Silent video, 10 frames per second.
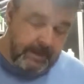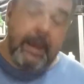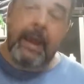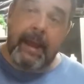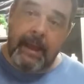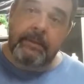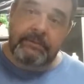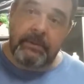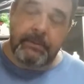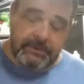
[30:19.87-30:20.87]
Yeah, I'll
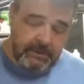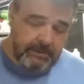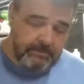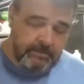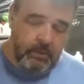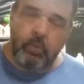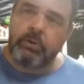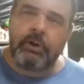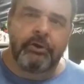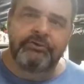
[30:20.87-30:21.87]
ship it to you. It
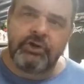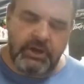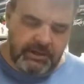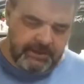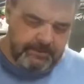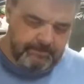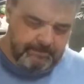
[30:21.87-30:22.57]
won't cost you nothing.